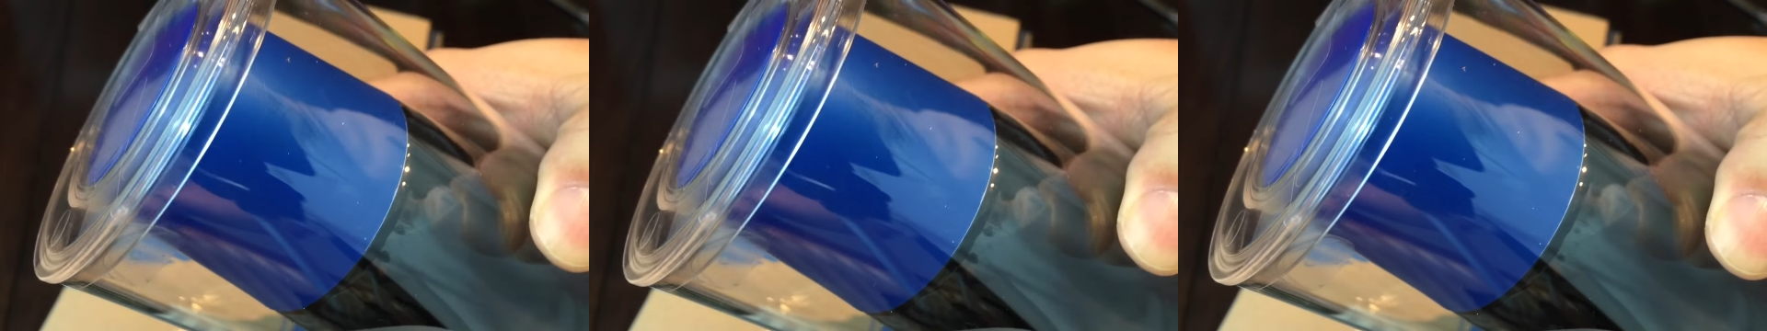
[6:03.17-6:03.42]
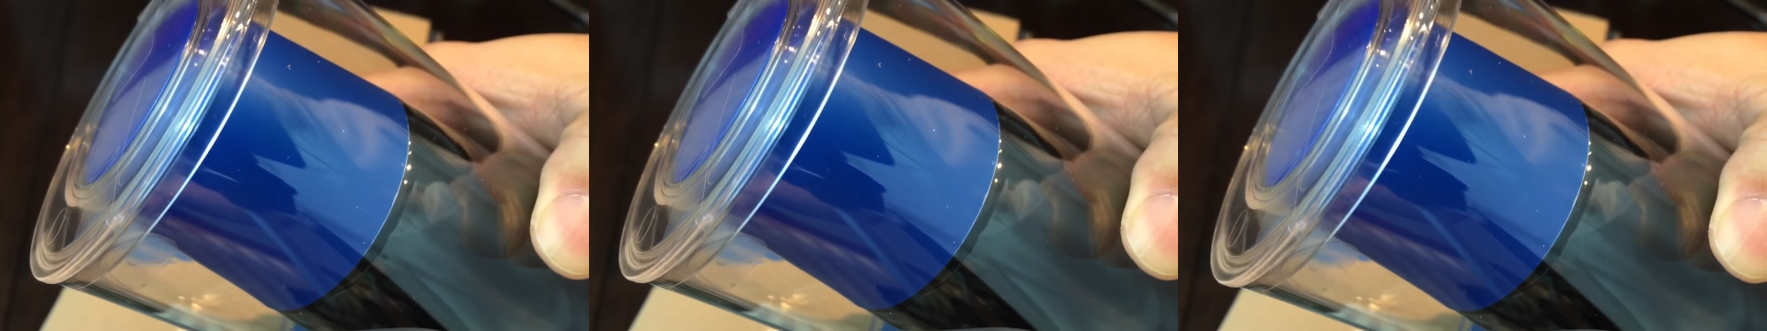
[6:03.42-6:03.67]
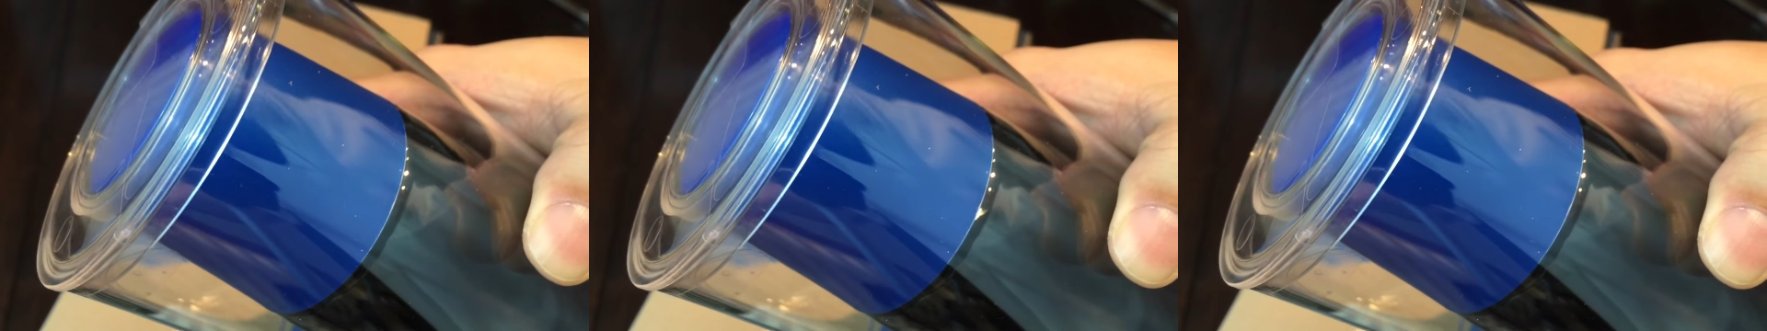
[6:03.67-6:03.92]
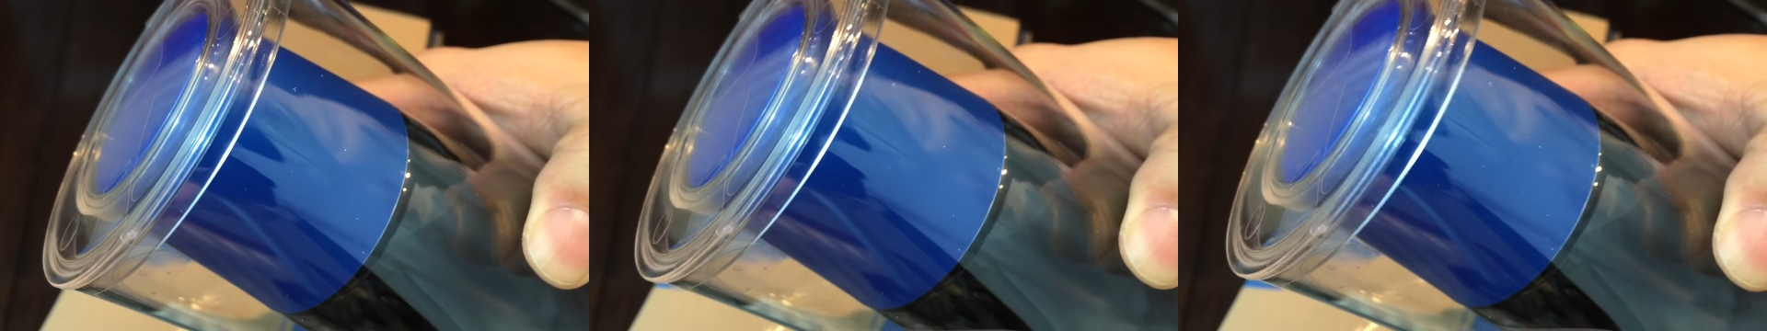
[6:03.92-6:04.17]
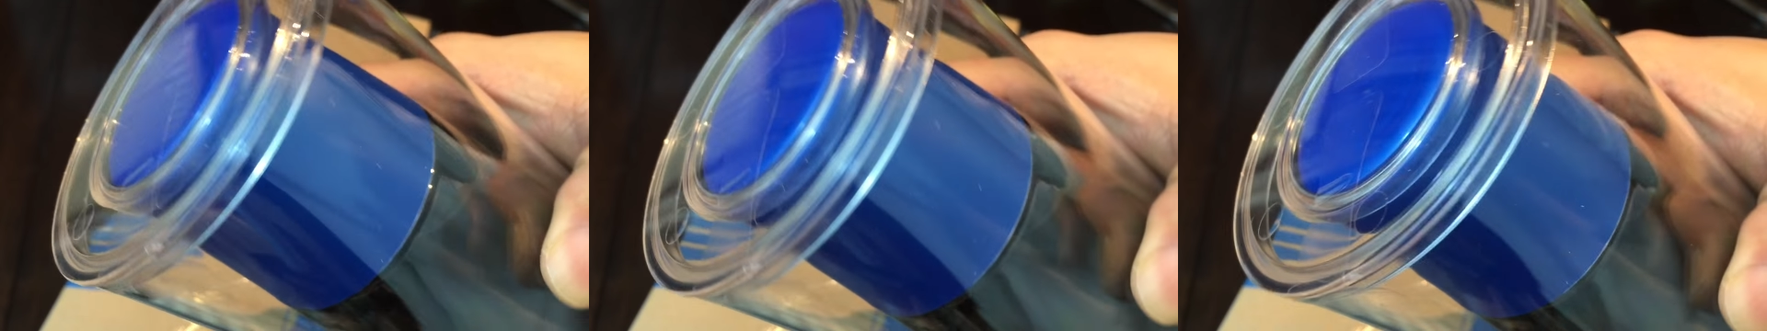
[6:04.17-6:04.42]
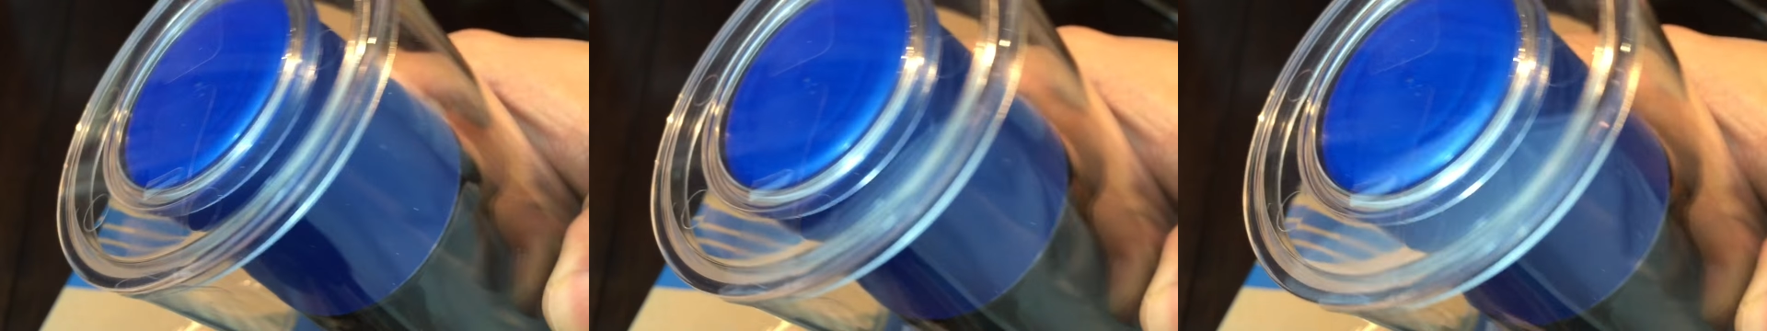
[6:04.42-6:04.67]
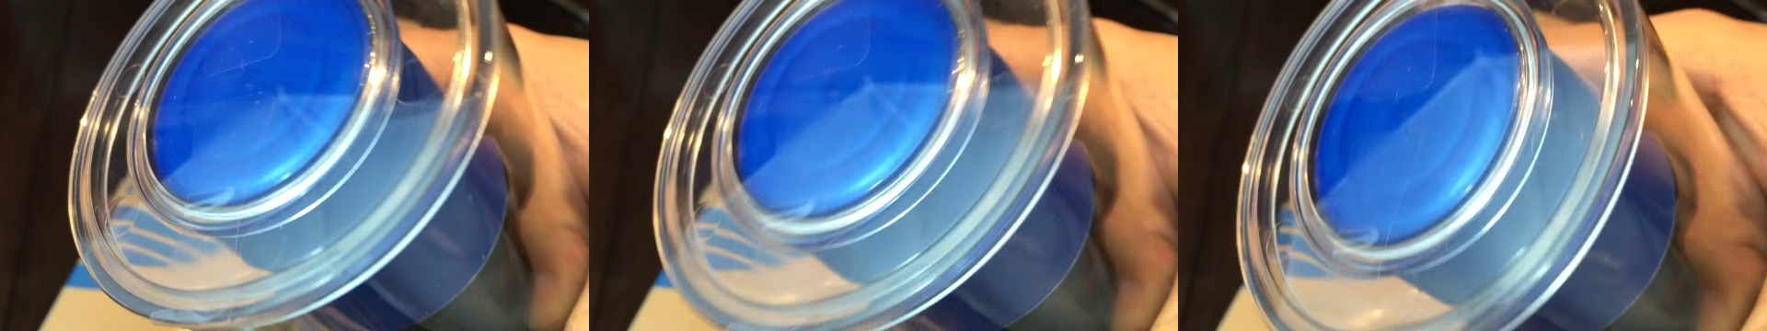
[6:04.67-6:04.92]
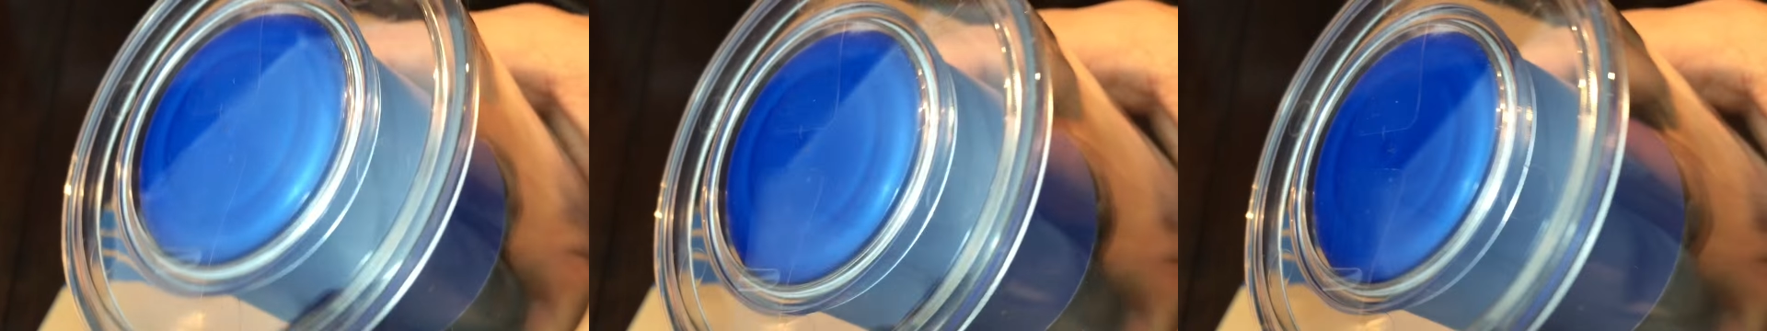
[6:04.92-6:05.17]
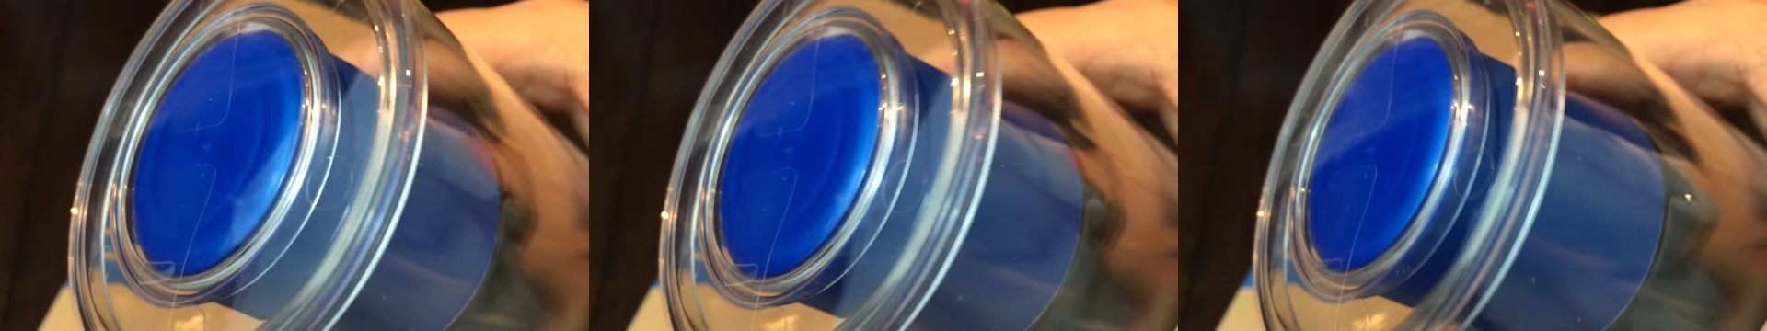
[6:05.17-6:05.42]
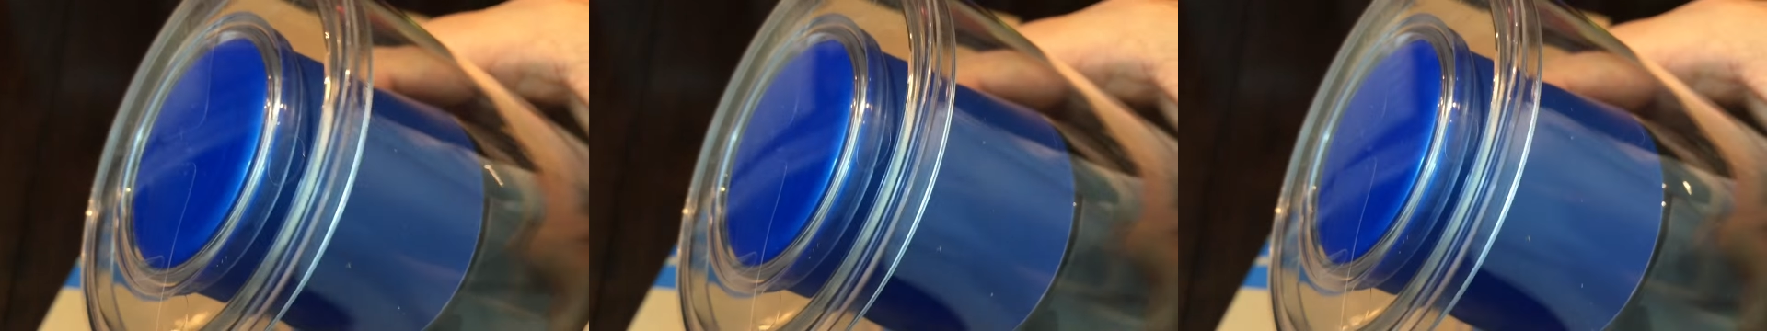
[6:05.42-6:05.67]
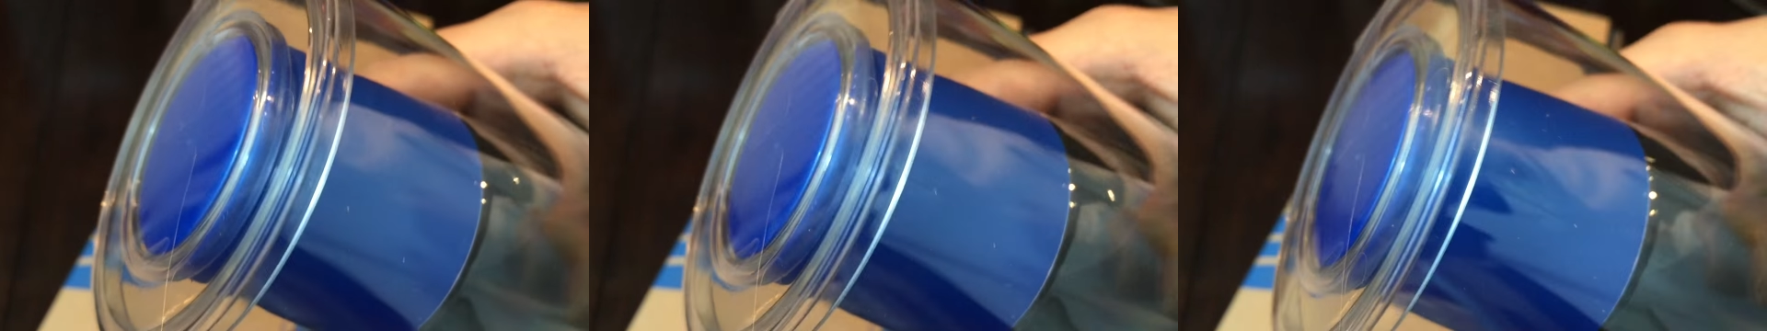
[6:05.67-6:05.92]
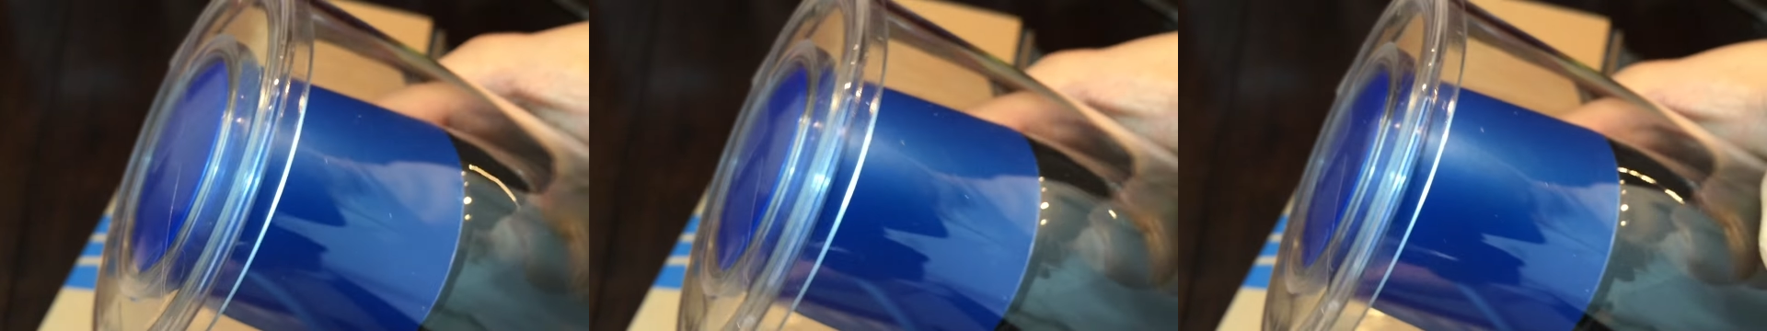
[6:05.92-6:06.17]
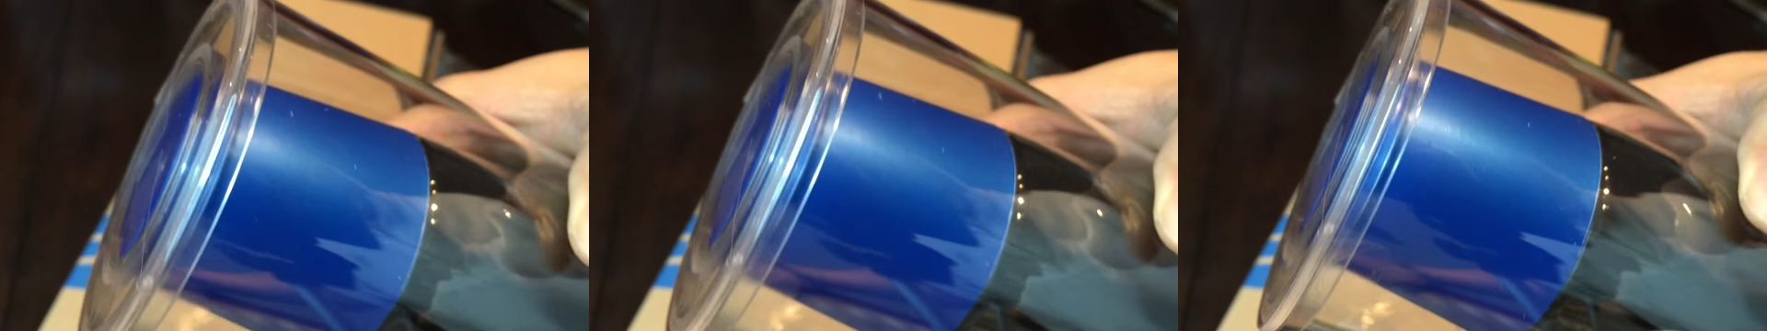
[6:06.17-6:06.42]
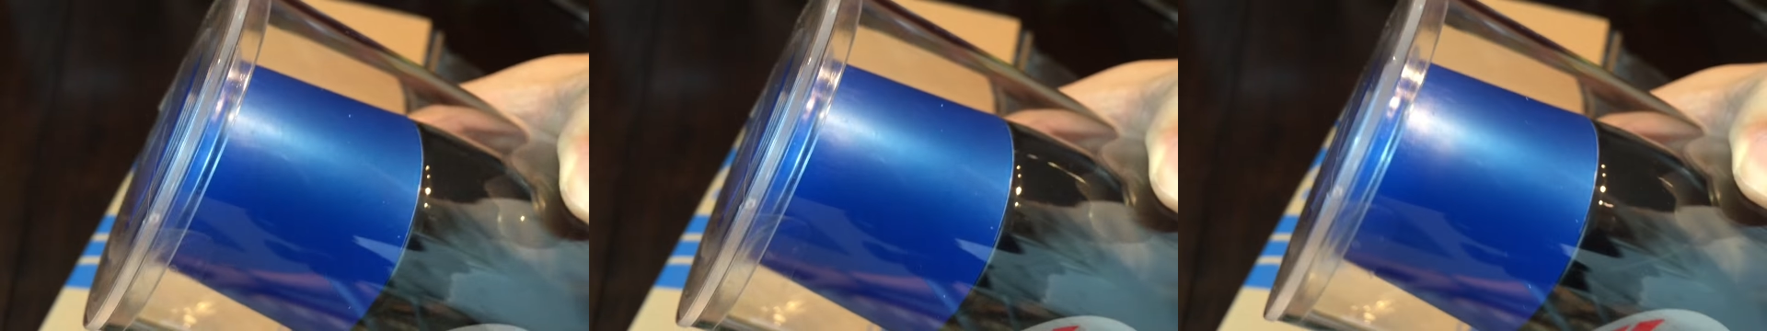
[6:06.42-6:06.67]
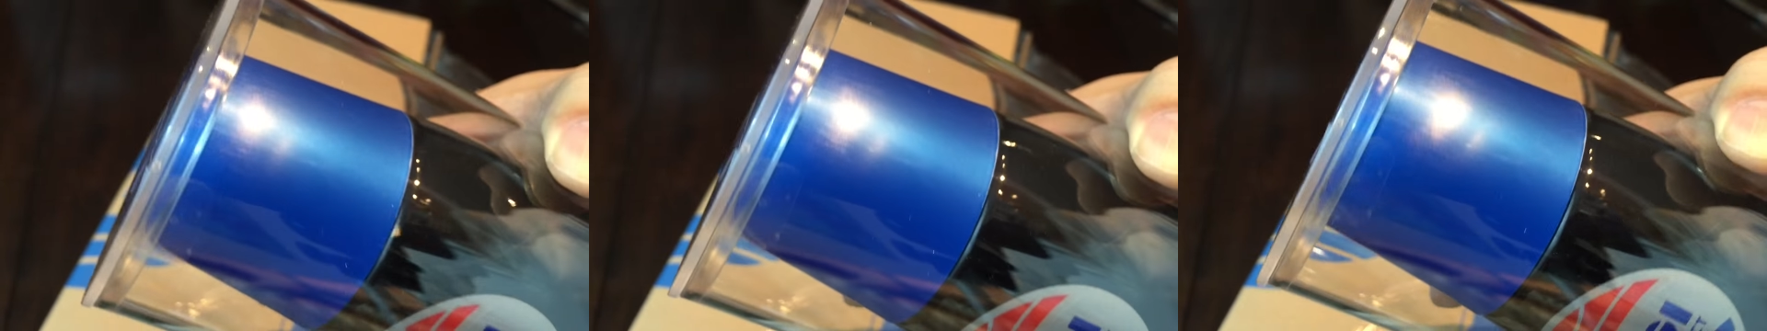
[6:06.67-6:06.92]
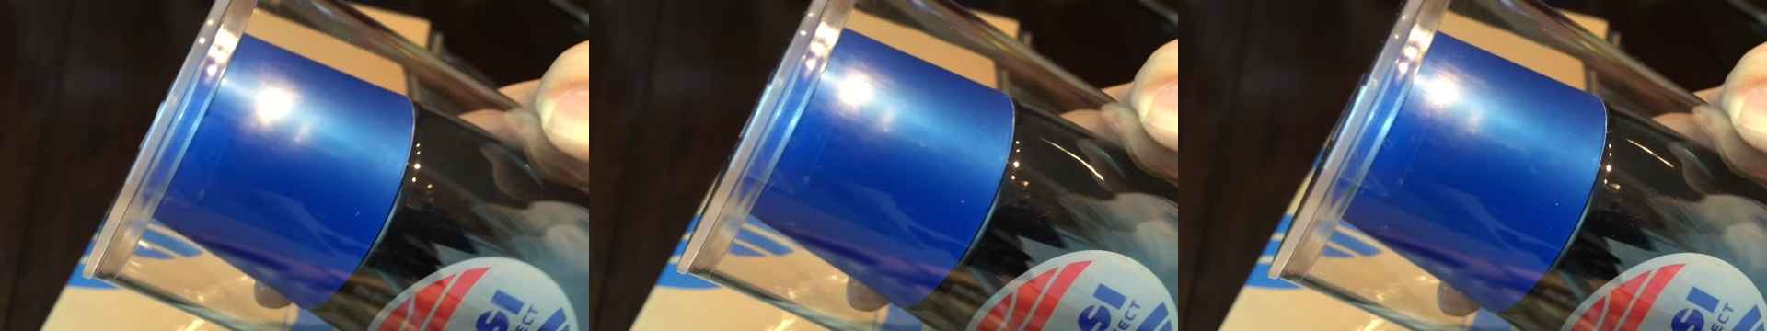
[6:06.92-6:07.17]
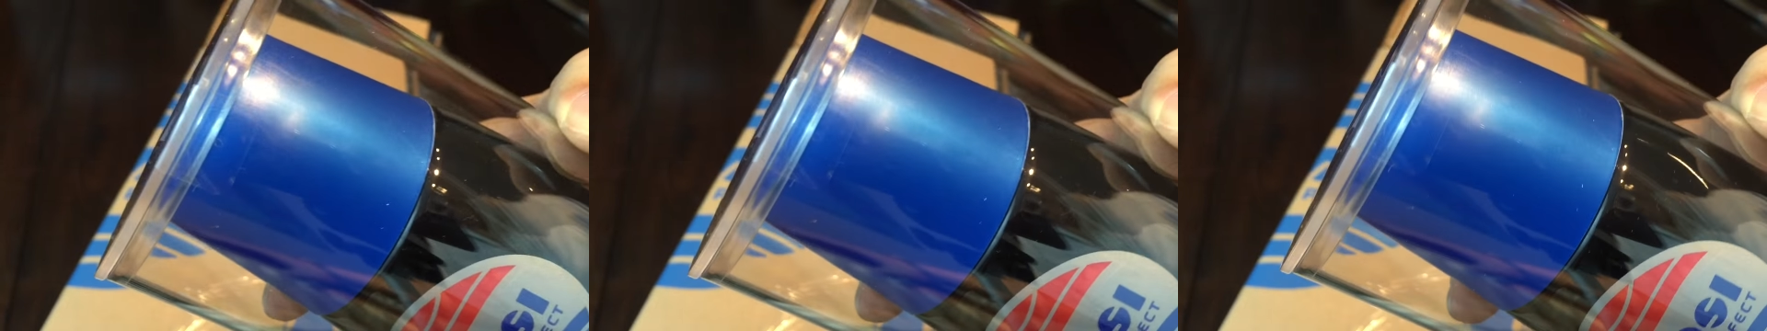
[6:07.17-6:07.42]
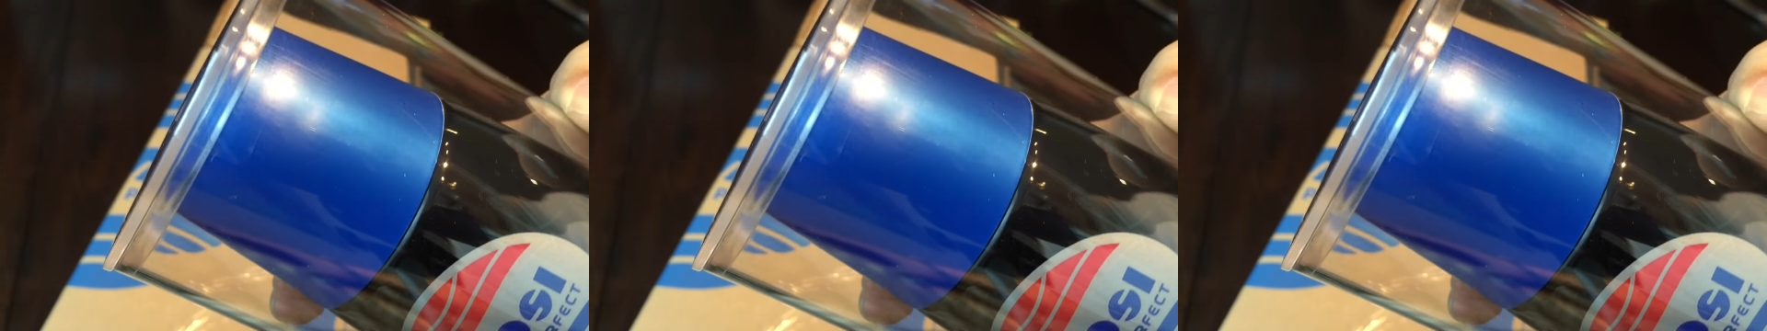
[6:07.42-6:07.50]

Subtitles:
No face is visible, so there are no lips to read.